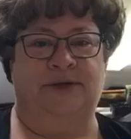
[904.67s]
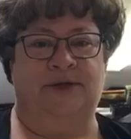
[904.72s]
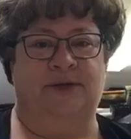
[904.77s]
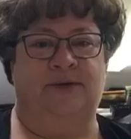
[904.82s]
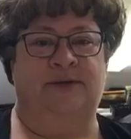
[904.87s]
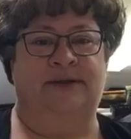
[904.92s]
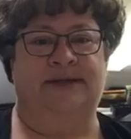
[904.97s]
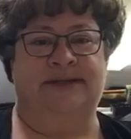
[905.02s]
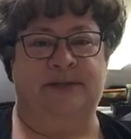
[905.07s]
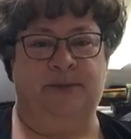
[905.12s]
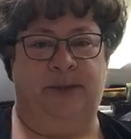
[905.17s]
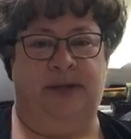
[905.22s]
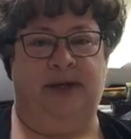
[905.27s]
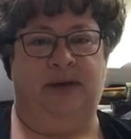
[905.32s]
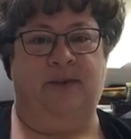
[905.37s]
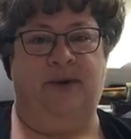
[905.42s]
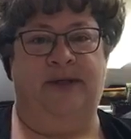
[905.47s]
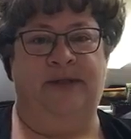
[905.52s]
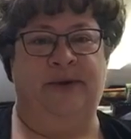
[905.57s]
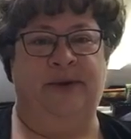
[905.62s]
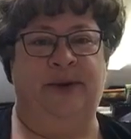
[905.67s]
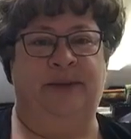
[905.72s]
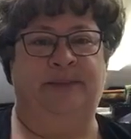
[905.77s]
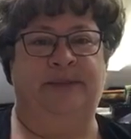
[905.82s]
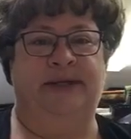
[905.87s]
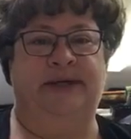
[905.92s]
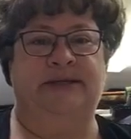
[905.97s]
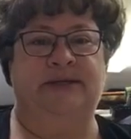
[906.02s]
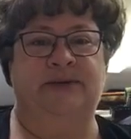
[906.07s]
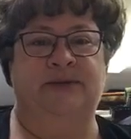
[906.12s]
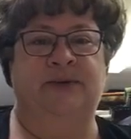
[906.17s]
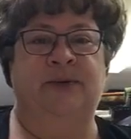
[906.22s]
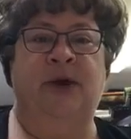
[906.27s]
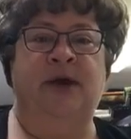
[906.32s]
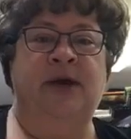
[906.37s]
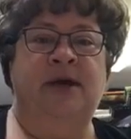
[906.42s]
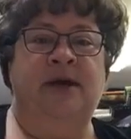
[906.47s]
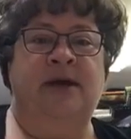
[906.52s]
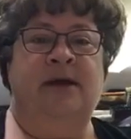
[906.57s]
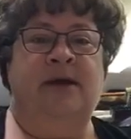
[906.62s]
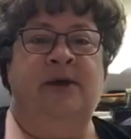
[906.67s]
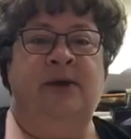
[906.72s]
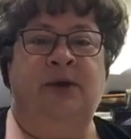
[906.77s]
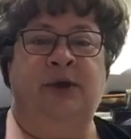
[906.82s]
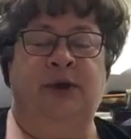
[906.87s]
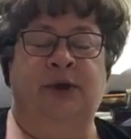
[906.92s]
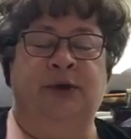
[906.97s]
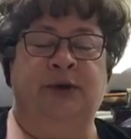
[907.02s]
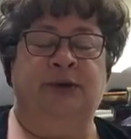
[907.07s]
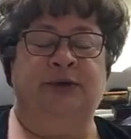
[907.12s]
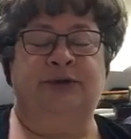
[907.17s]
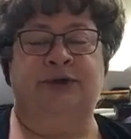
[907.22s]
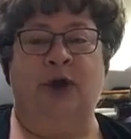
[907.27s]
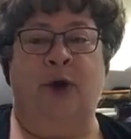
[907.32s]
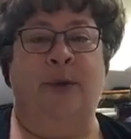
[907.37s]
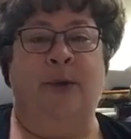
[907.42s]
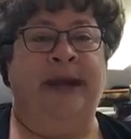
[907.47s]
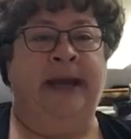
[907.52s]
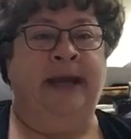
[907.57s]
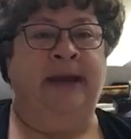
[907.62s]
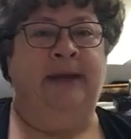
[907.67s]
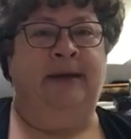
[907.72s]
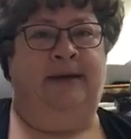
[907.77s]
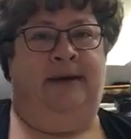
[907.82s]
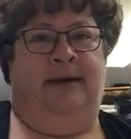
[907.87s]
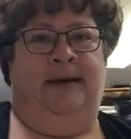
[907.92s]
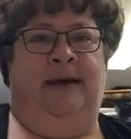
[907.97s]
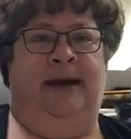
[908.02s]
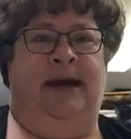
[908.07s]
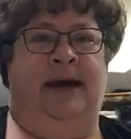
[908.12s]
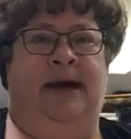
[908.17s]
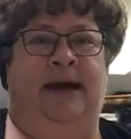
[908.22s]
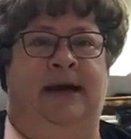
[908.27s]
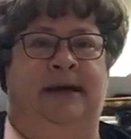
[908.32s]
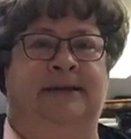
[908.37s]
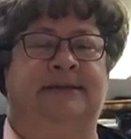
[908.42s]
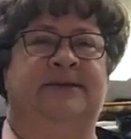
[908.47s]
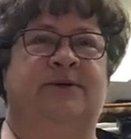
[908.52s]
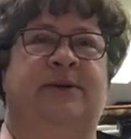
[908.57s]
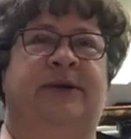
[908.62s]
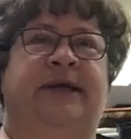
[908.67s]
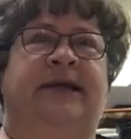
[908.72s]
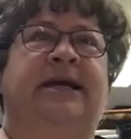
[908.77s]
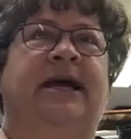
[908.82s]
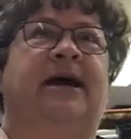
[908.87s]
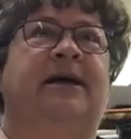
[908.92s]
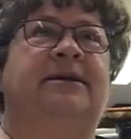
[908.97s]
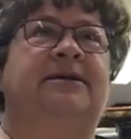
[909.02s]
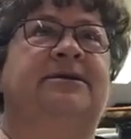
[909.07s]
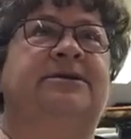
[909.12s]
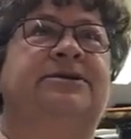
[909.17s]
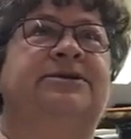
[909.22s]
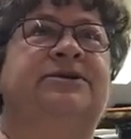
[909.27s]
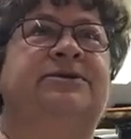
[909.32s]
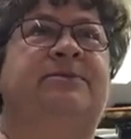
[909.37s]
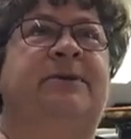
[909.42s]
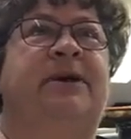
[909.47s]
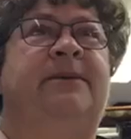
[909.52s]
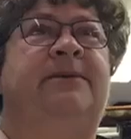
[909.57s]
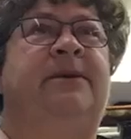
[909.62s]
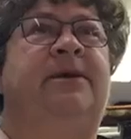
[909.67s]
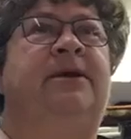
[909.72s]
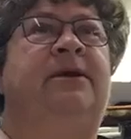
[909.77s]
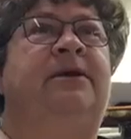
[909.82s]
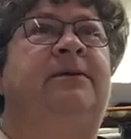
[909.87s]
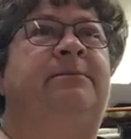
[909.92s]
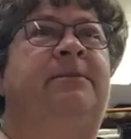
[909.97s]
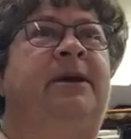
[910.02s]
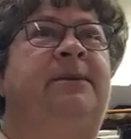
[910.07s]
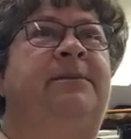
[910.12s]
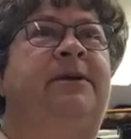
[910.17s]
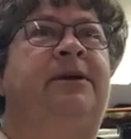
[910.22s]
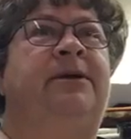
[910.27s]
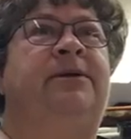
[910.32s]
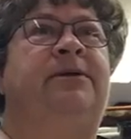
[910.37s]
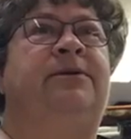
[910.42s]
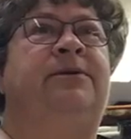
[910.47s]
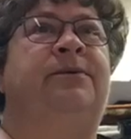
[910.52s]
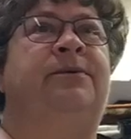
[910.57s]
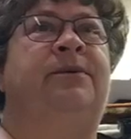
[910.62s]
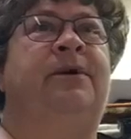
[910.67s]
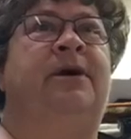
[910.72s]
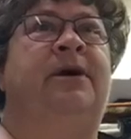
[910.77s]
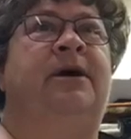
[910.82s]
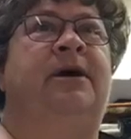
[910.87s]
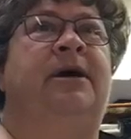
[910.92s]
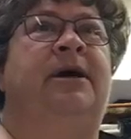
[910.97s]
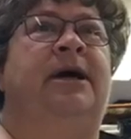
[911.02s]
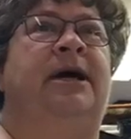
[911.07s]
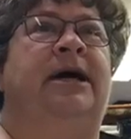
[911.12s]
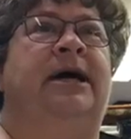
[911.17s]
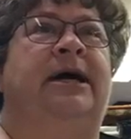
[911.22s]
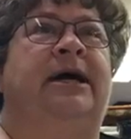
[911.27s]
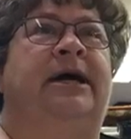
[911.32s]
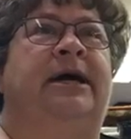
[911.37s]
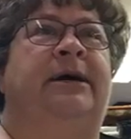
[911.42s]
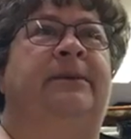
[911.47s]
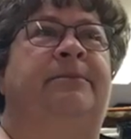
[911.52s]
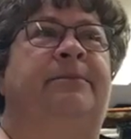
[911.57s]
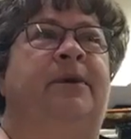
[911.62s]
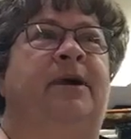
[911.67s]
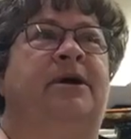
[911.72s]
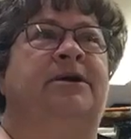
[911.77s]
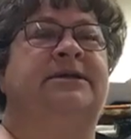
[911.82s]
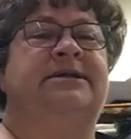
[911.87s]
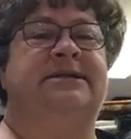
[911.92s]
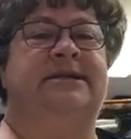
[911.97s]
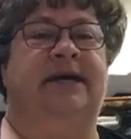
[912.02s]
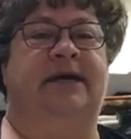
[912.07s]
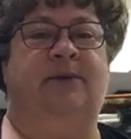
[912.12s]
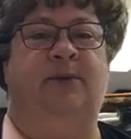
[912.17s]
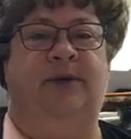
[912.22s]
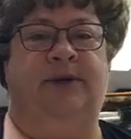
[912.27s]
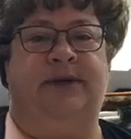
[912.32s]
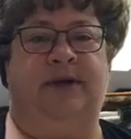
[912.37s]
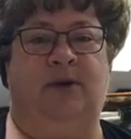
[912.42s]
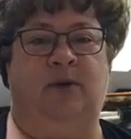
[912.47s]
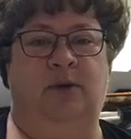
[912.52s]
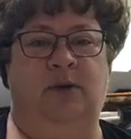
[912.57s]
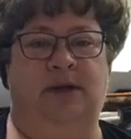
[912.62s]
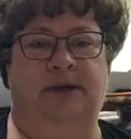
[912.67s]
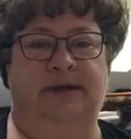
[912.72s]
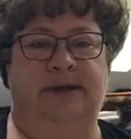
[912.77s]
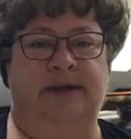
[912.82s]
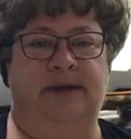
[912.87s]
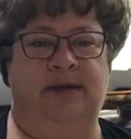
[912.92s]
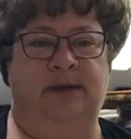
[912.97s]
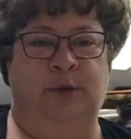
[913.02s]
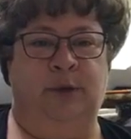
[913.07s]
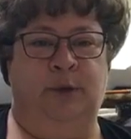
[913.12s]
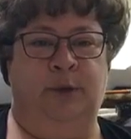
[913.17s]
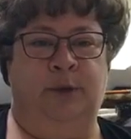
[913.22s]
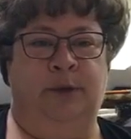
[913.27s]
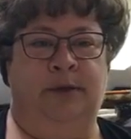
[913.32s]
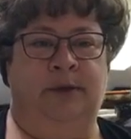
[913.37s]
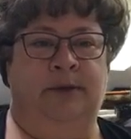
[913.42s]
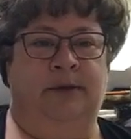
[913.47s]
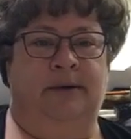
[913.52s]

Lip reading: zone this week, whether it be to your sewing, sewing colors. Maybe you are stuck with a quilt that you